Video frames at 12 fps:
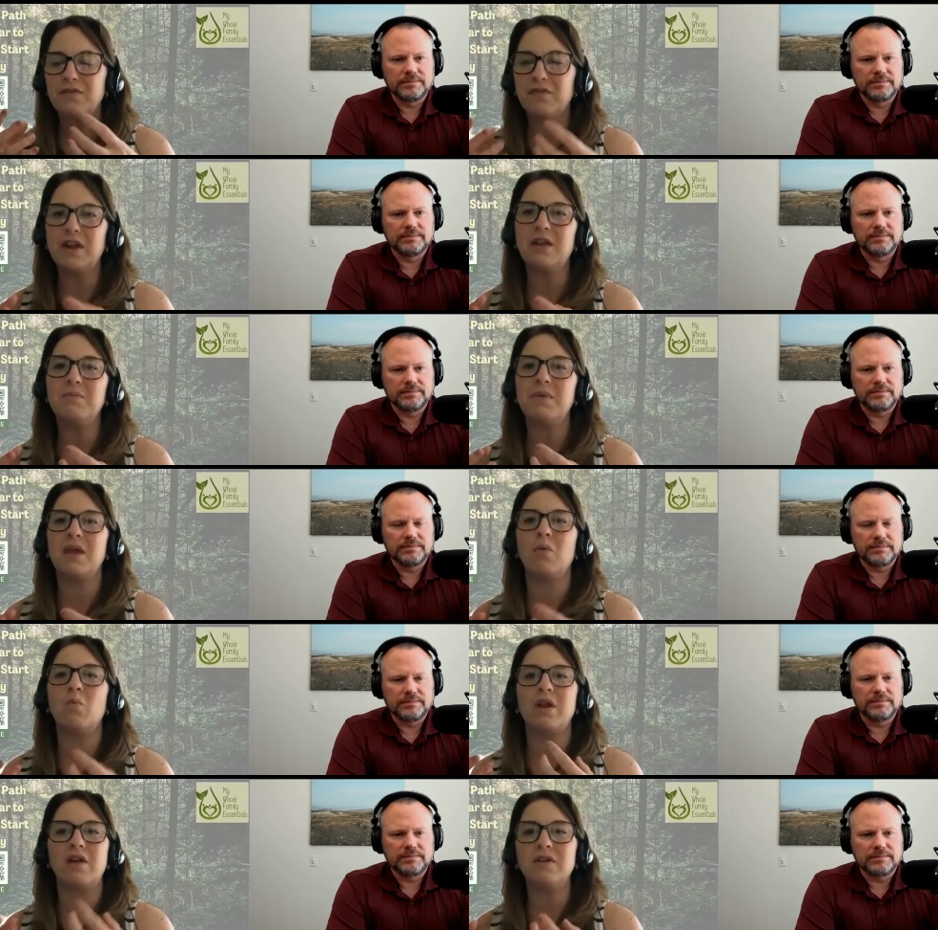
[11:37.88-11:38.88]
Speaker 1: freedom
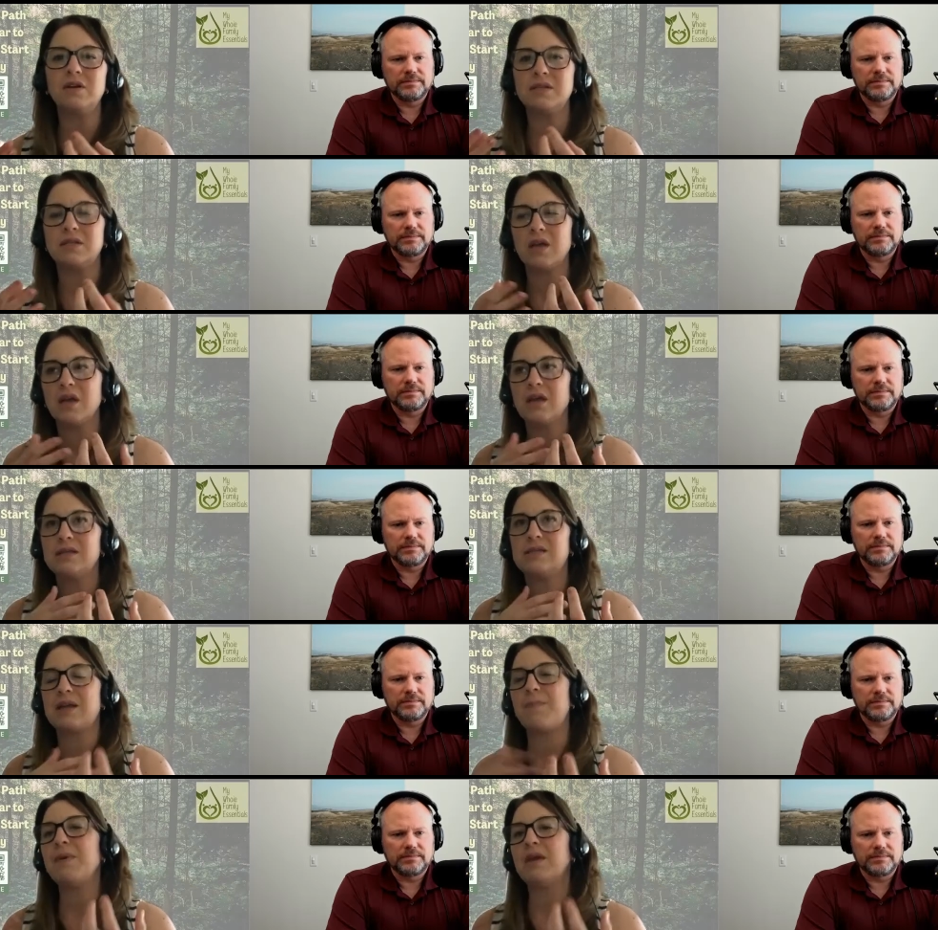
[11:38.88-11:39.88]
being whatever's
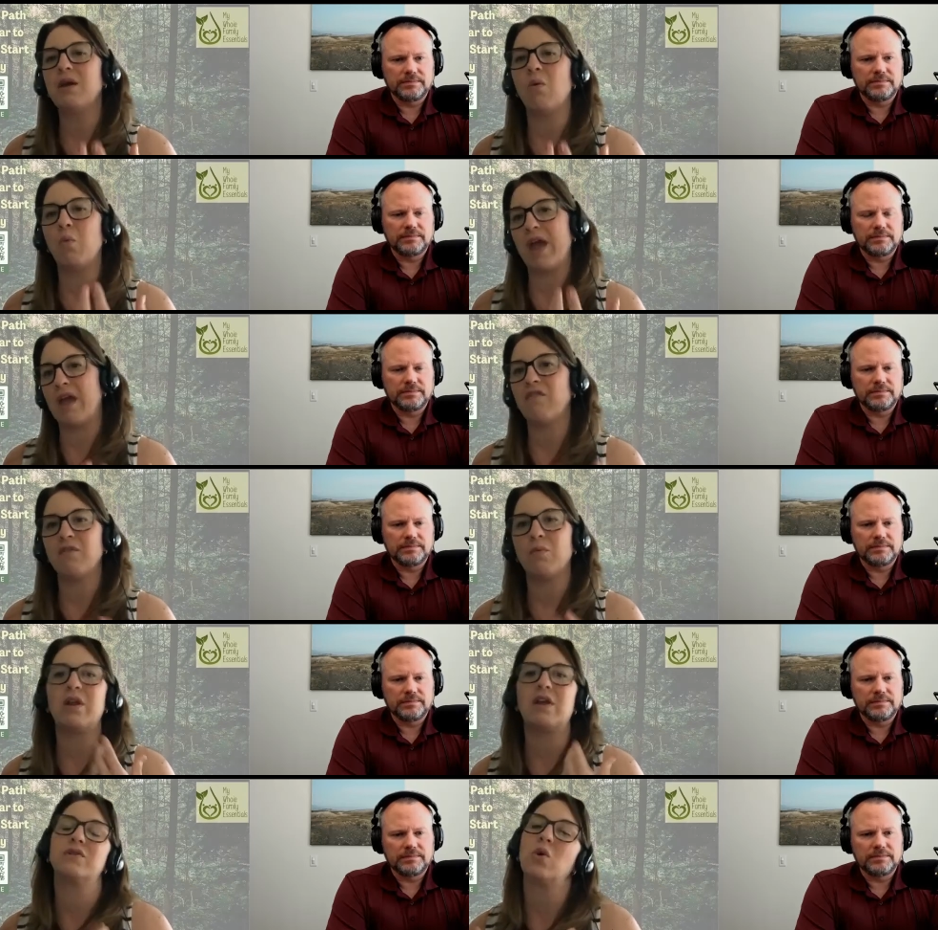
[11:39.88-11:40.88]
stepping away from
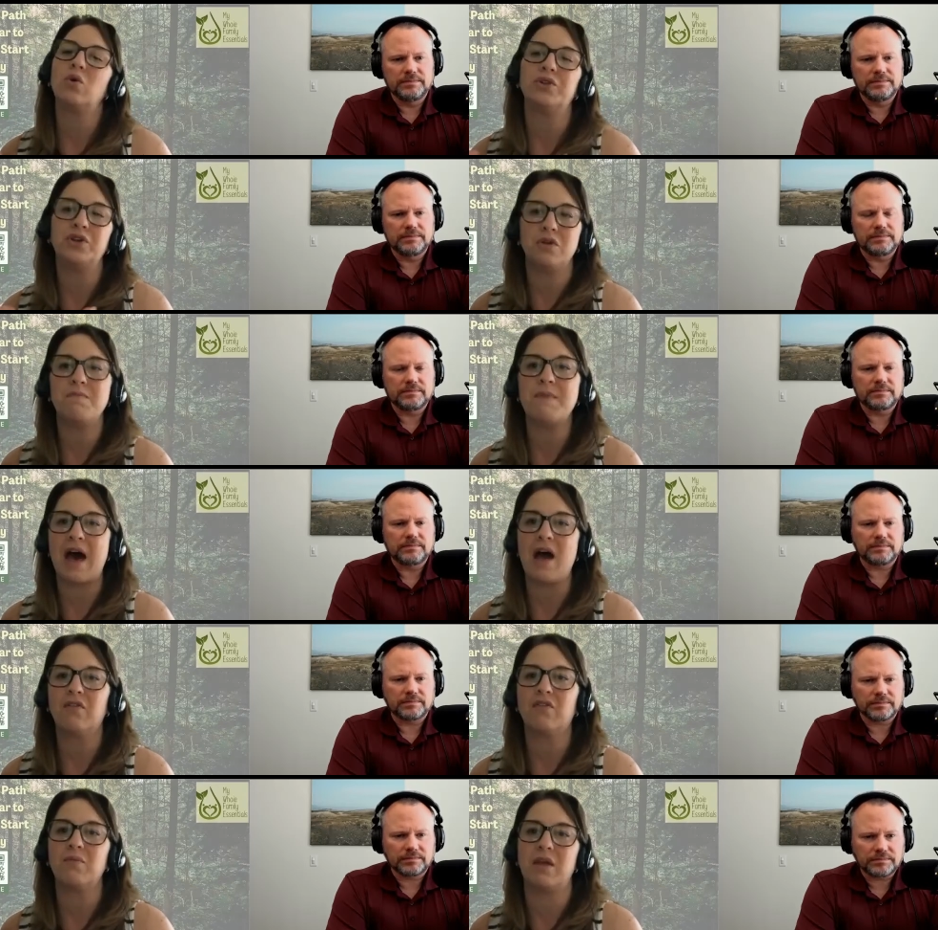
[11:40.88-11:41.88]
whatever's holding you
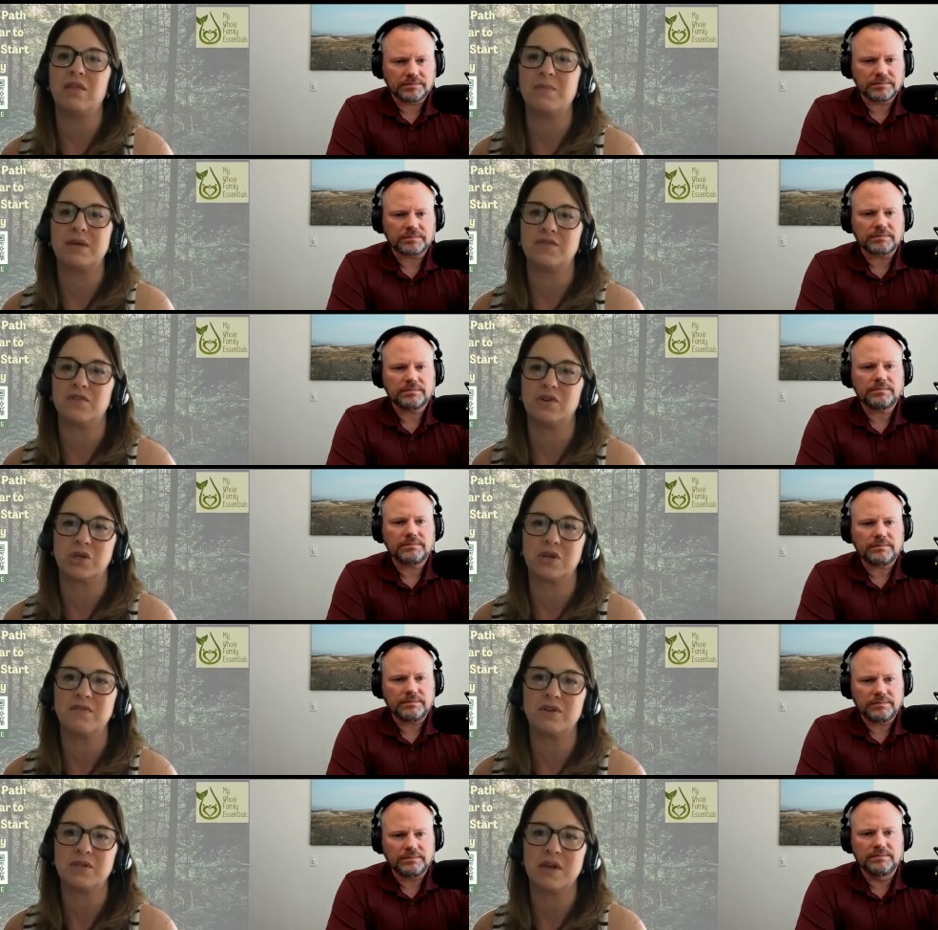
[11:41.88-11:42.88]
back from being the best version
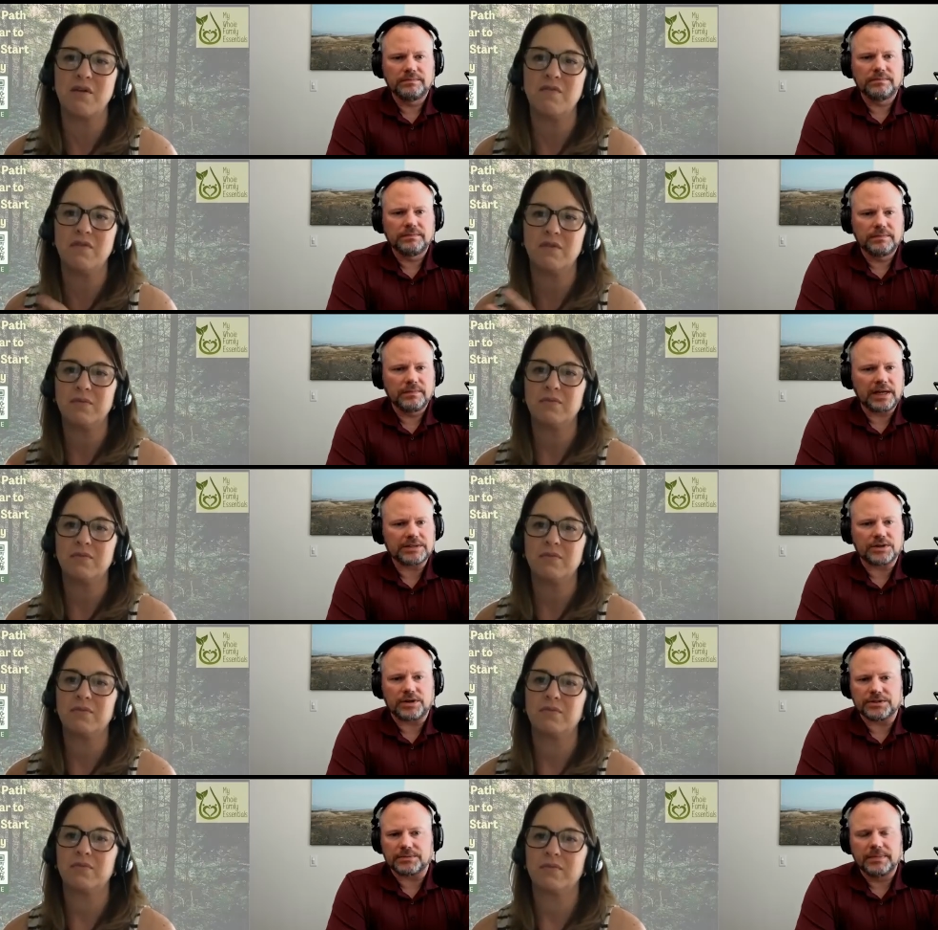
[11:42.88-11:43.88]
of yourself.
Speaker 2: That's
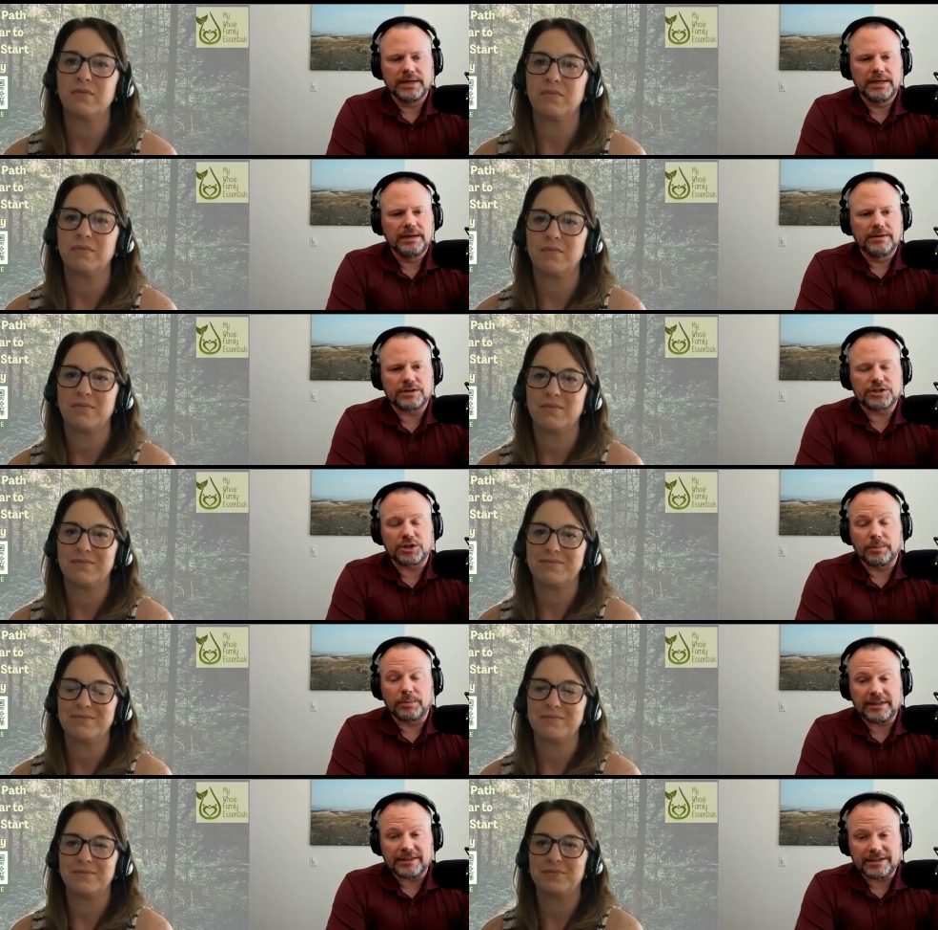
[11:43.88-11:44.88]
awesome. There's so
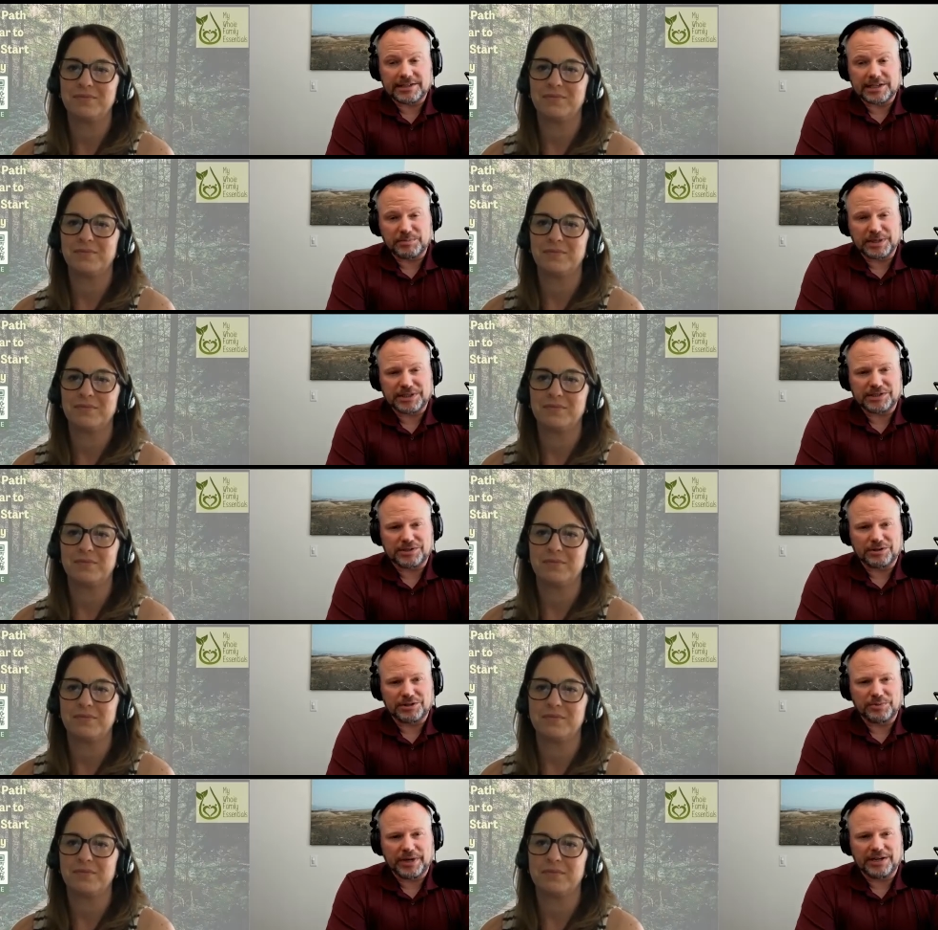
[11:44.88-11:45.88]
many things as business
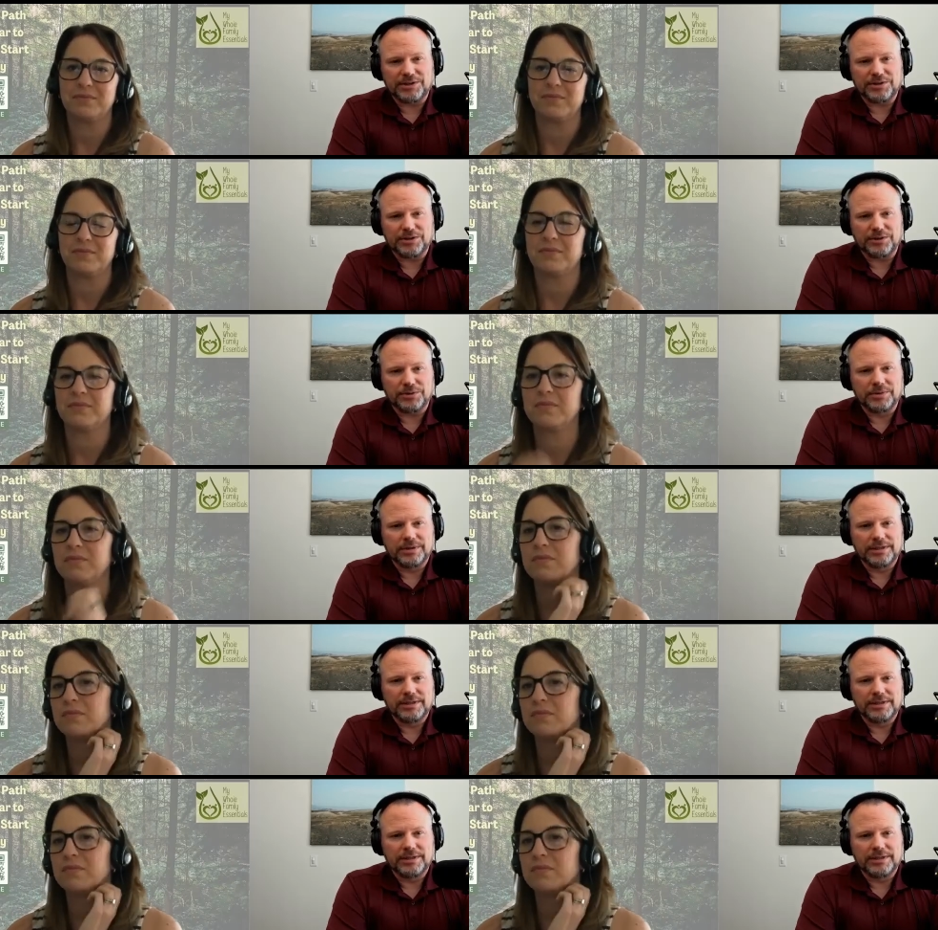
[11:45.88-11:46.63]
owners we can do